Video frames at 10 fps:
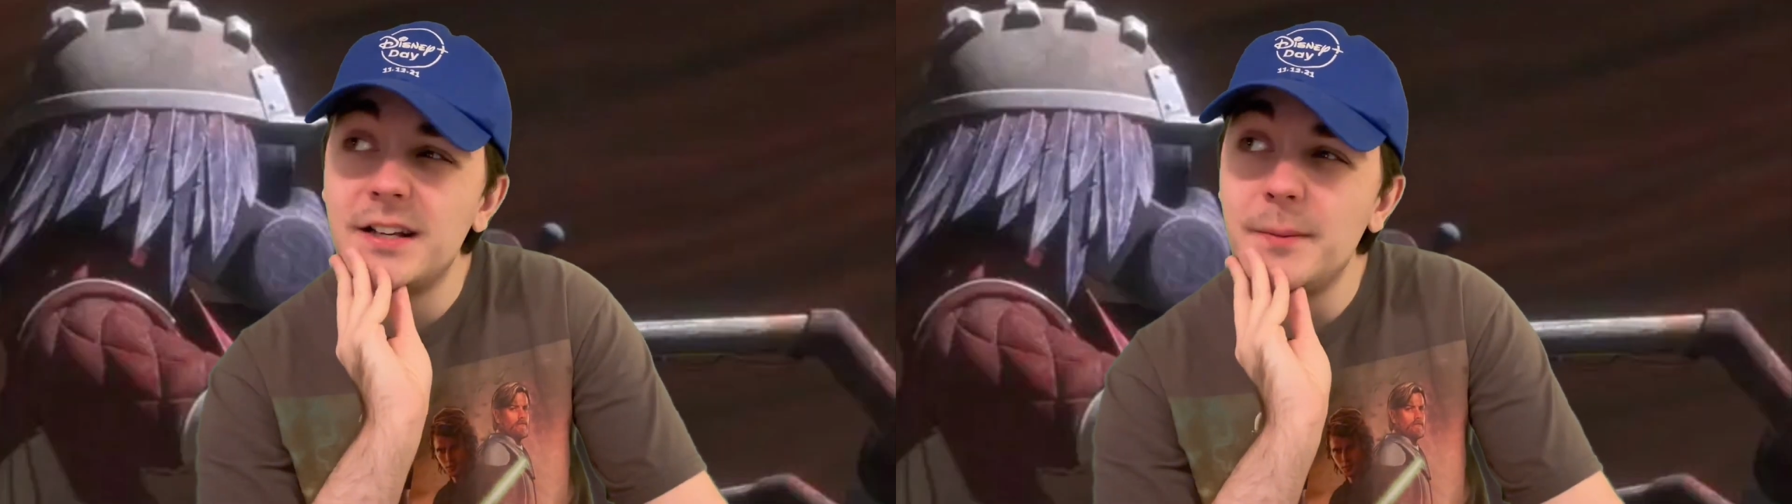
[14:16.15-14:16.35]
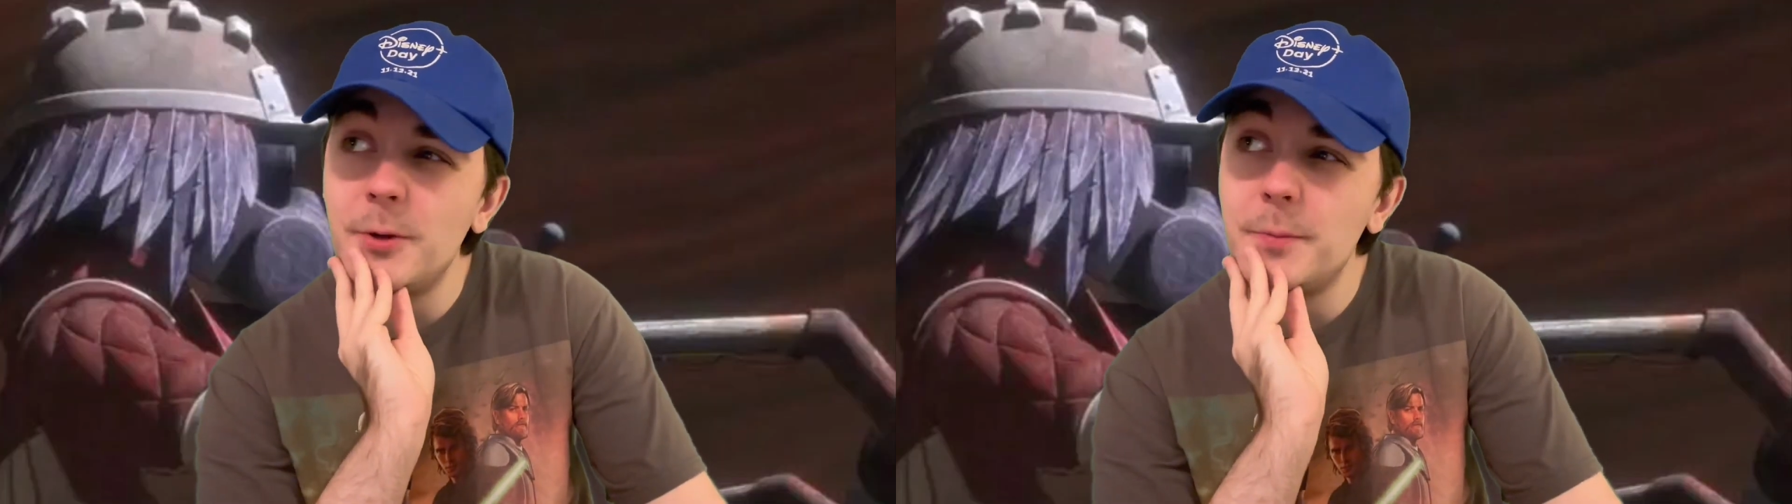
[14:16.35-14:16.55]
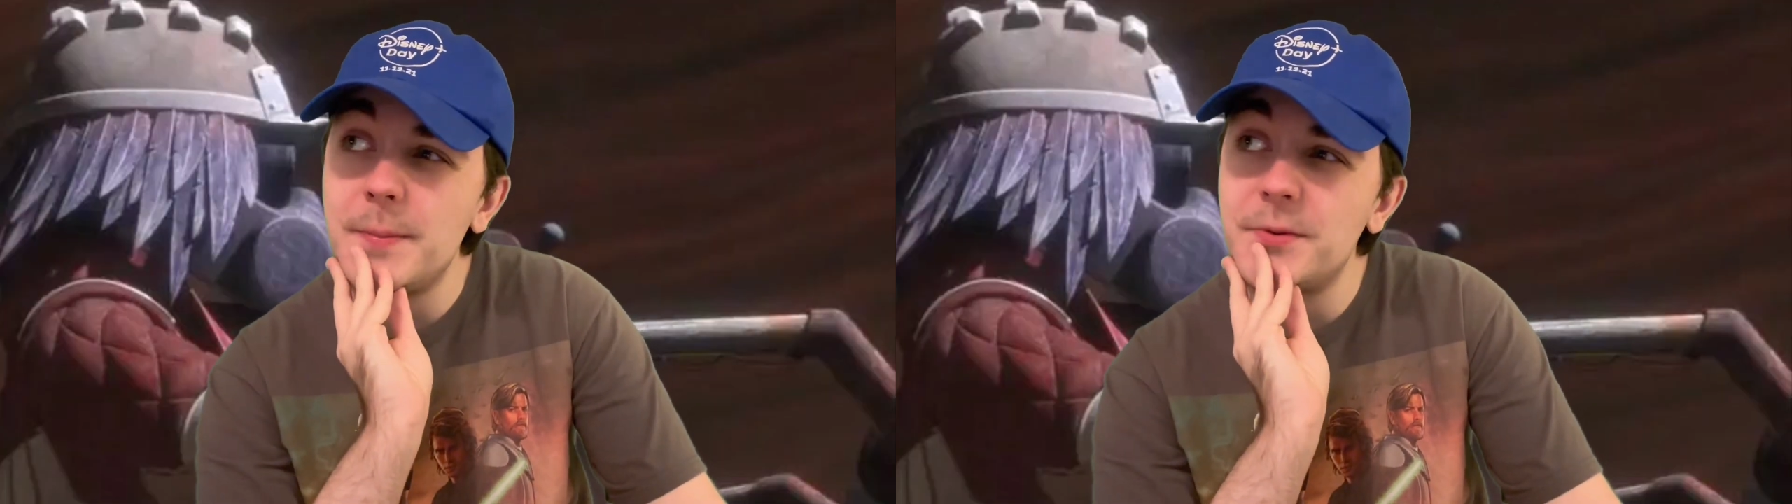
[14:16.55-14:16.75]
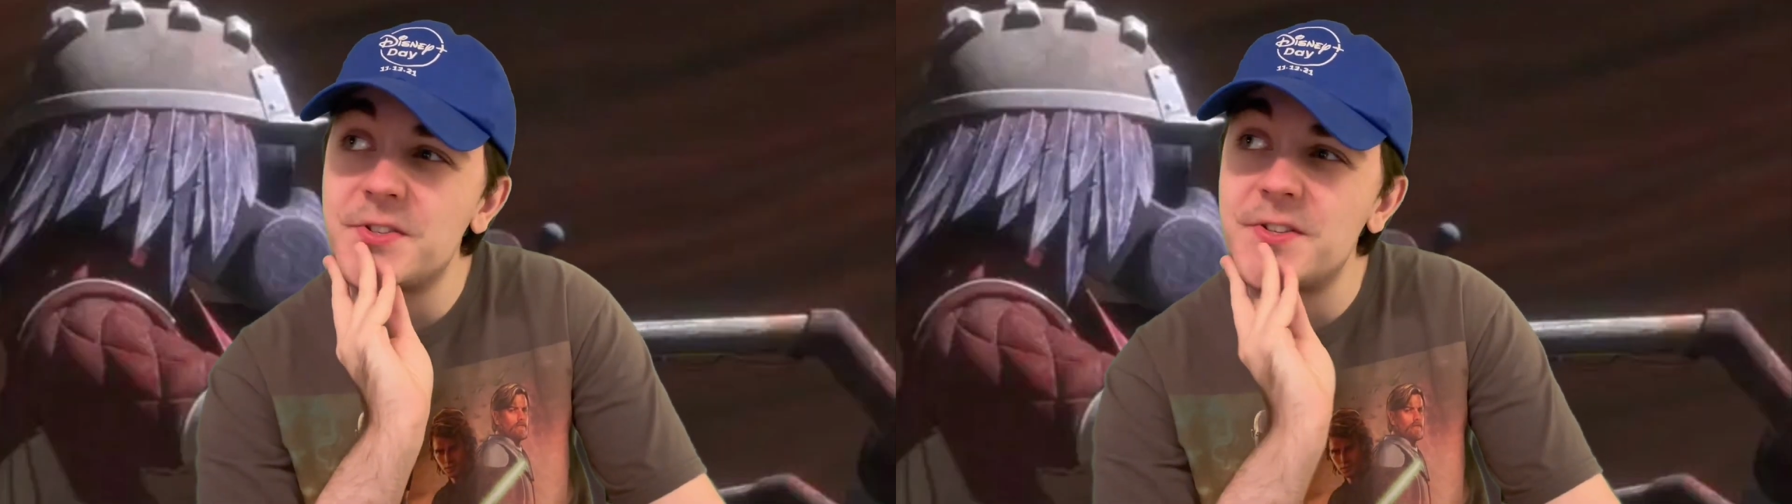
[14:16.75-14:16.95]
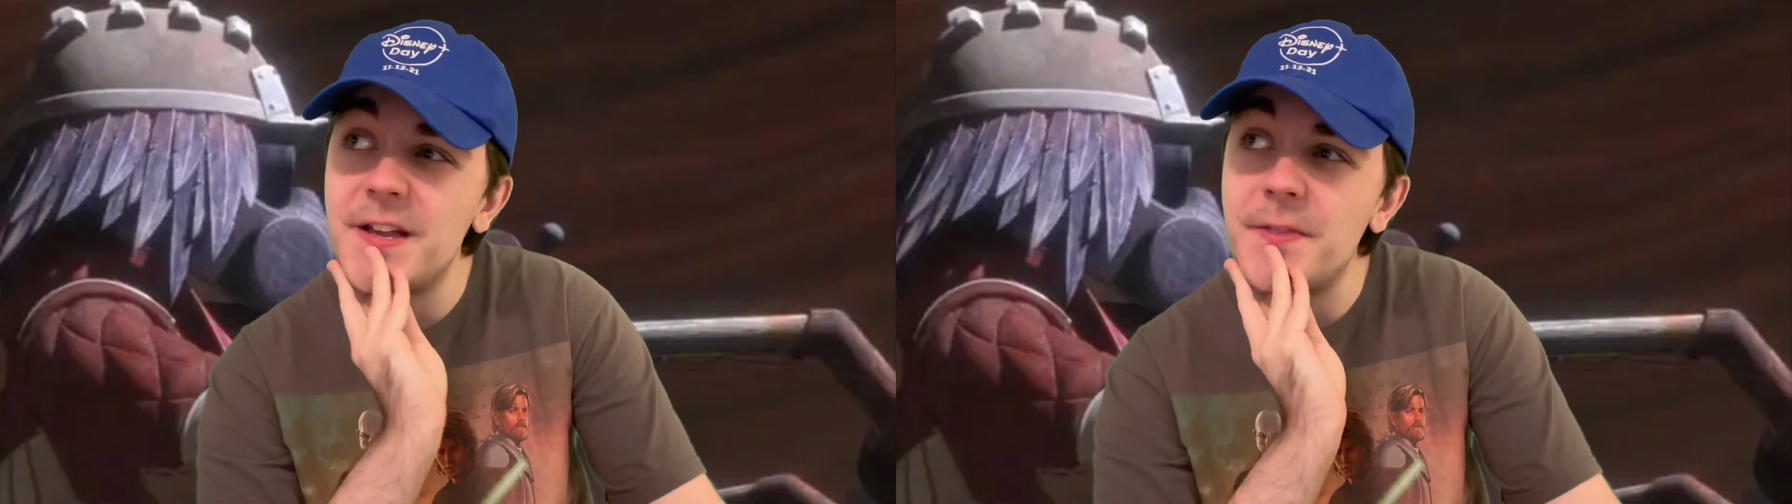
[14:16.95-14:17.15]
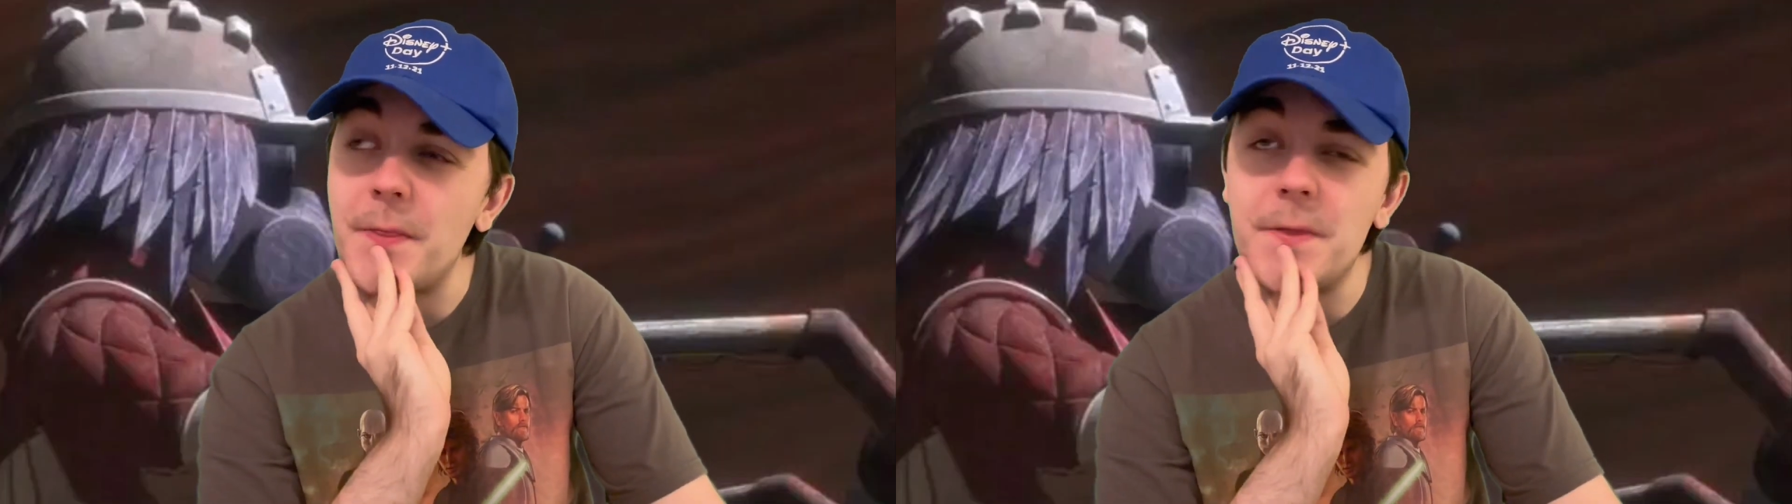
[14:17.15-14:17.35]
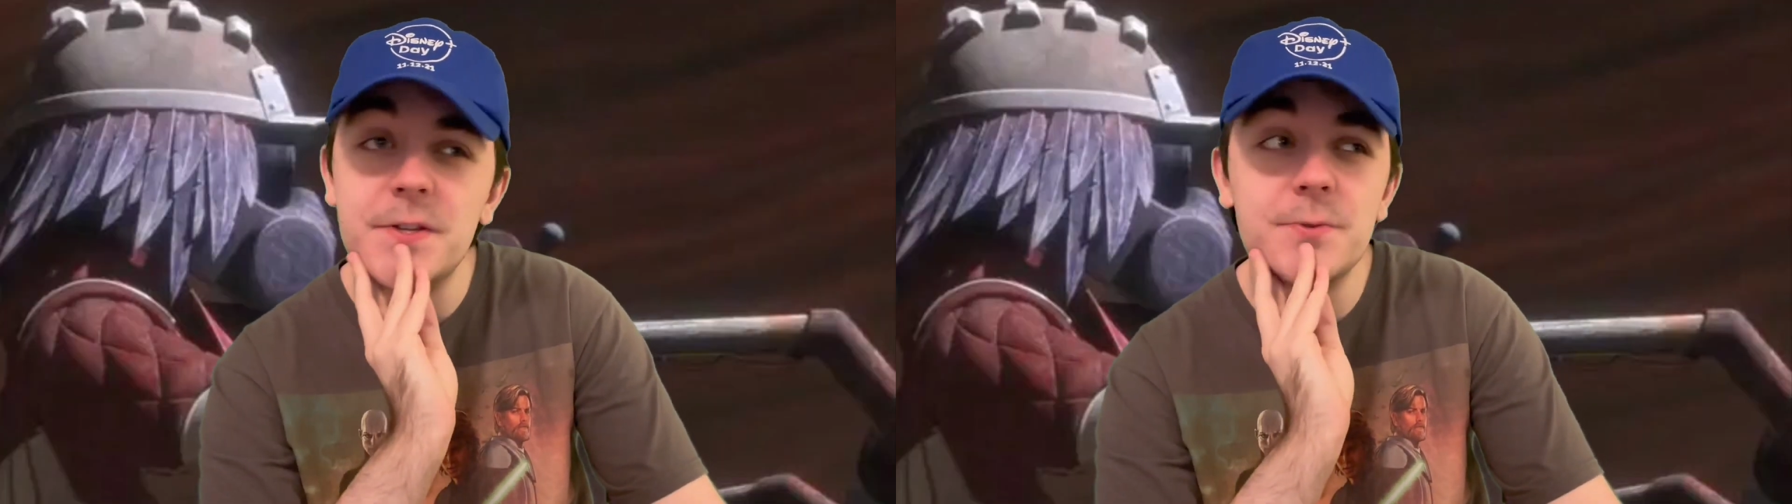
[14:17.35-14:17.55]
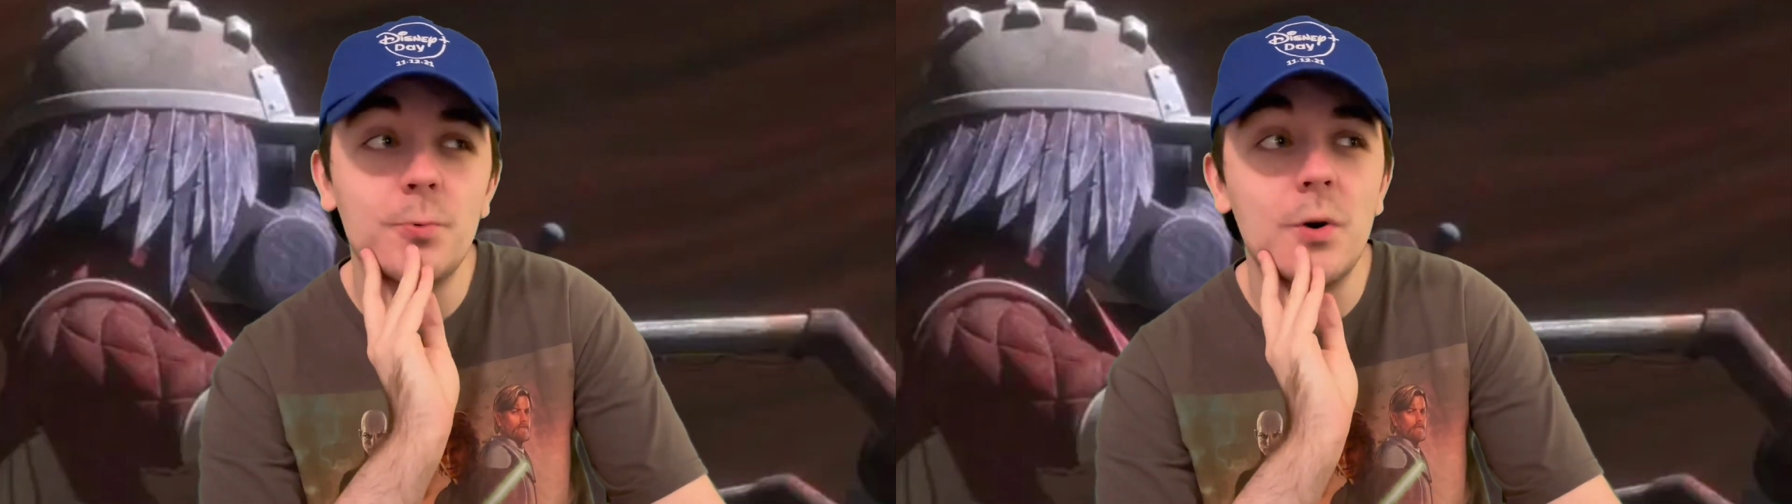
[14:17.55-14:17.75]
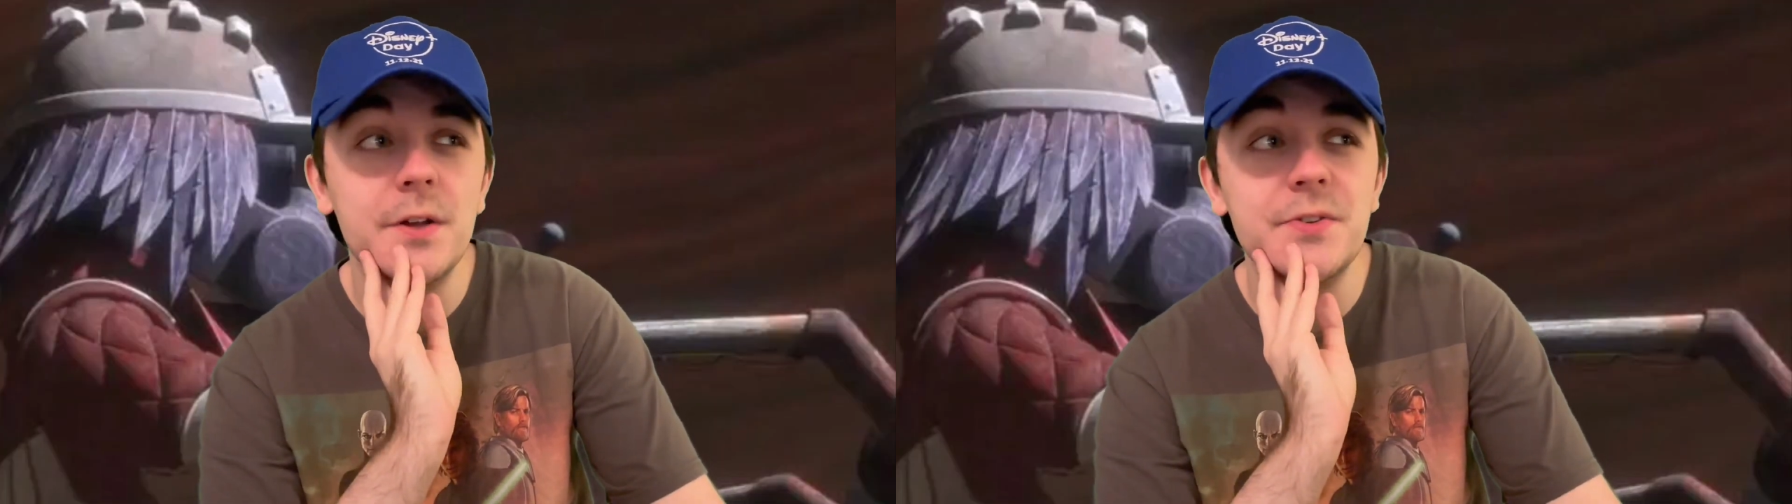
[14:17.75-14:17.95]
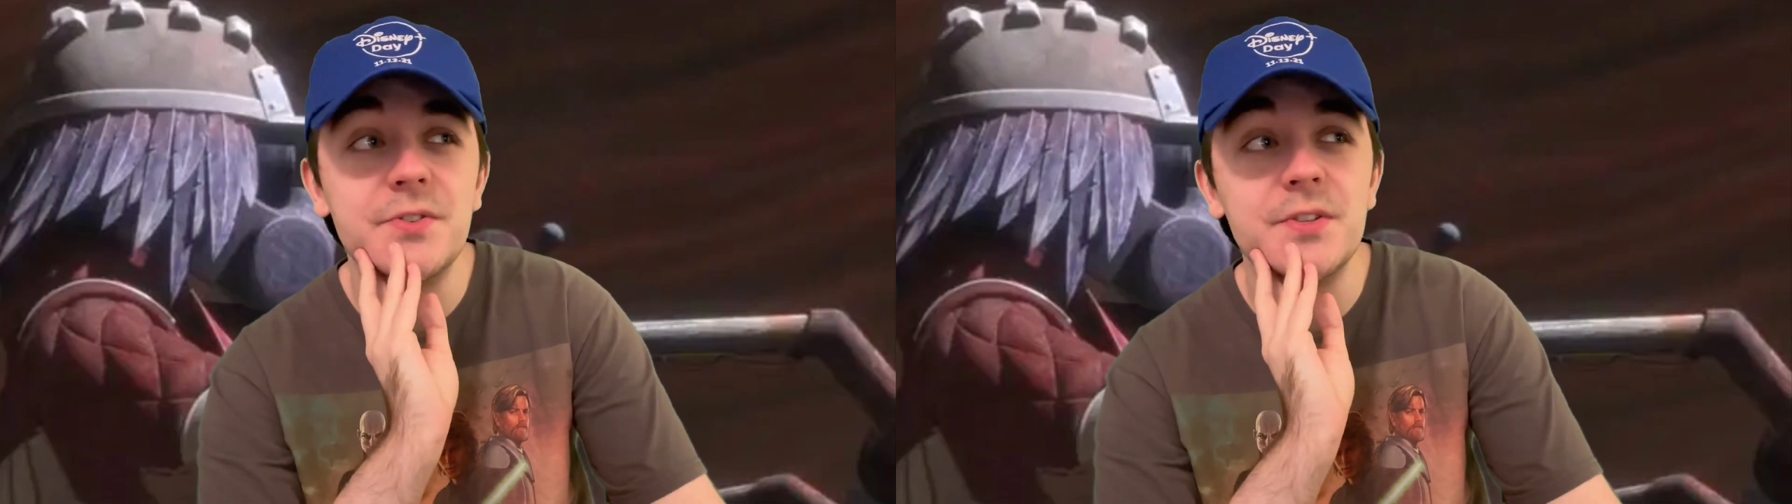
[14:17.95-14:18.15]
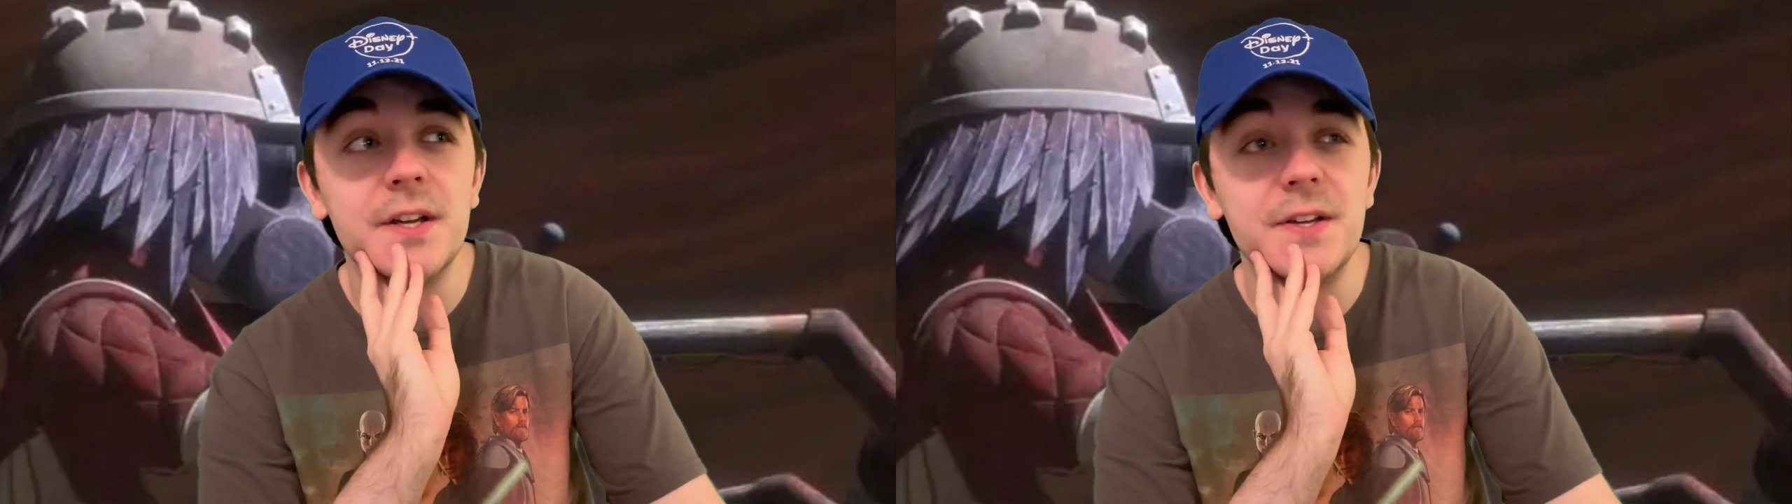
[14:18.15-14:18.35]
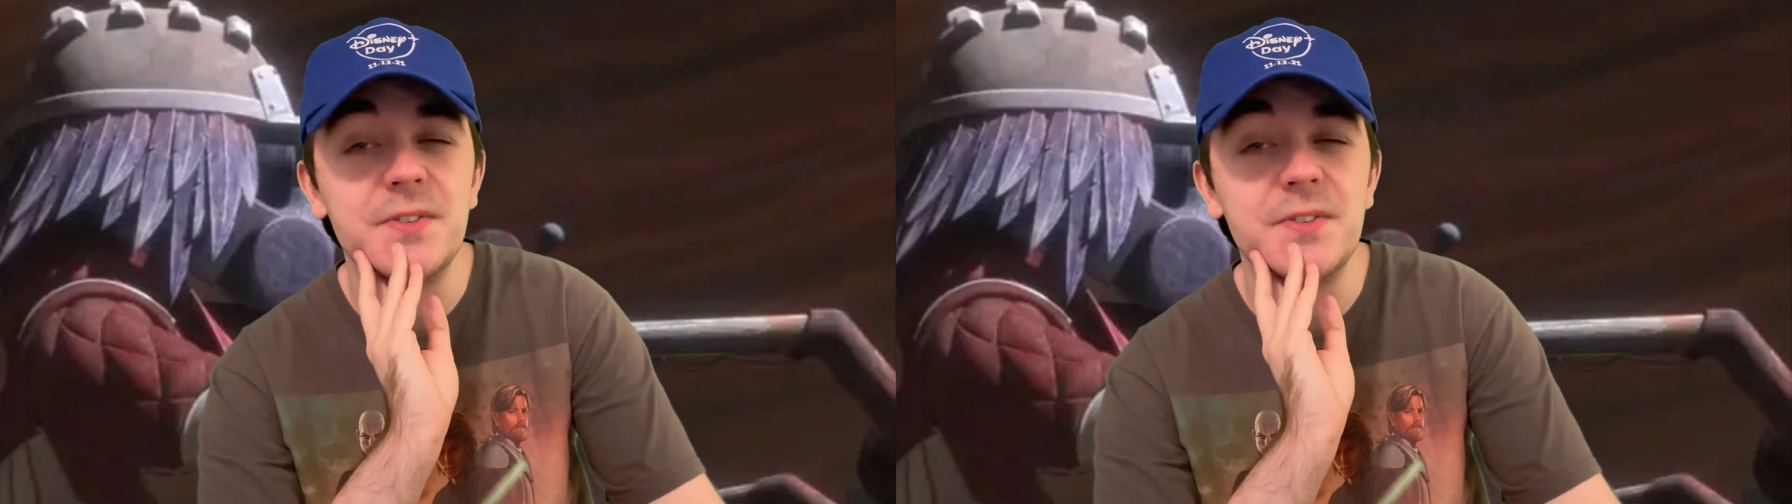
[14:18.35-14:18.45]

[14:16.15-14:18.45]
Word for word: couple of people say that this was uh,